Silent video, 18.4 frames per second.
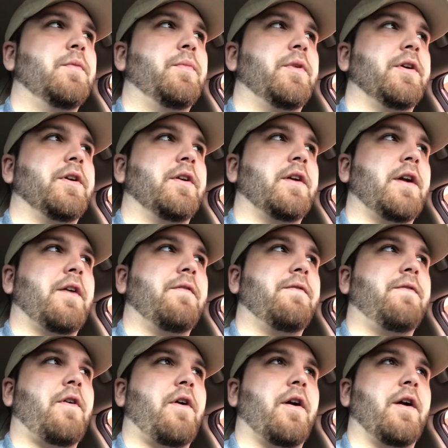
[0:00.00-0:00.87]
but you're not
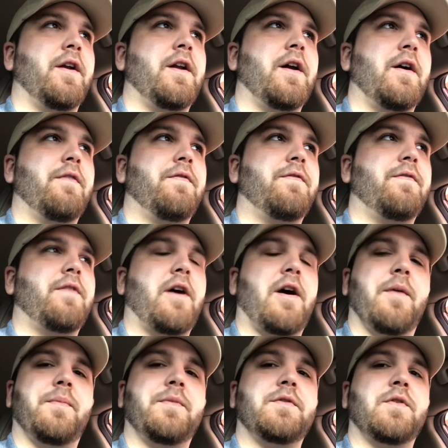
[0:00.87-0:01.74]
far enough
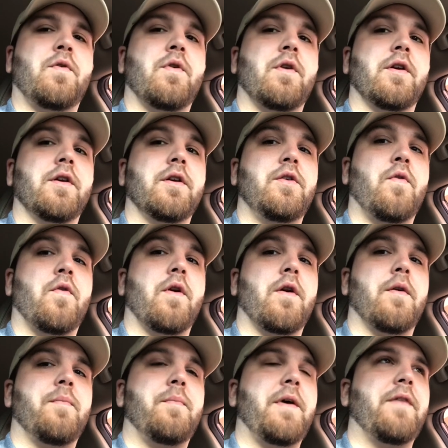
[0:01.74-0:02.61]
up to order
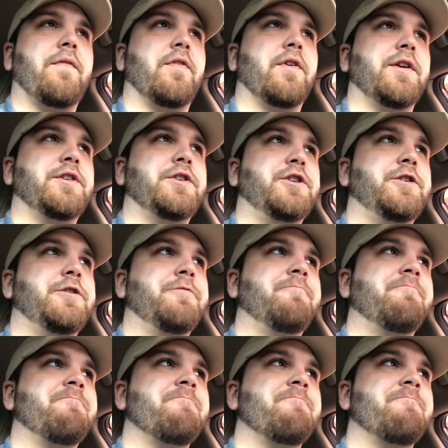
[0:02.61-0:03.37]
your beverage.